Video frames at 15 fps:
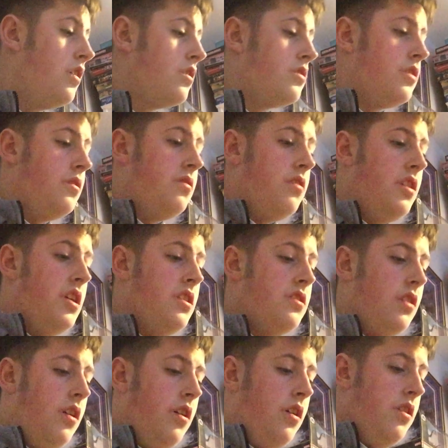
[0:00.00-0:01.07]
So
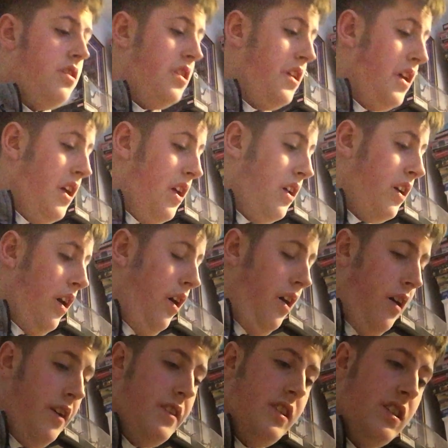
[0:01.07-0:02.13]
these are the
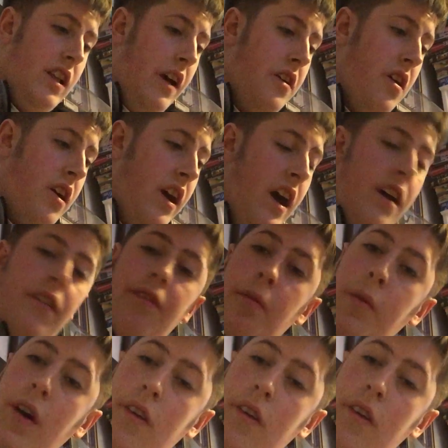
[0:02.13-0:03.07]
cards that you get from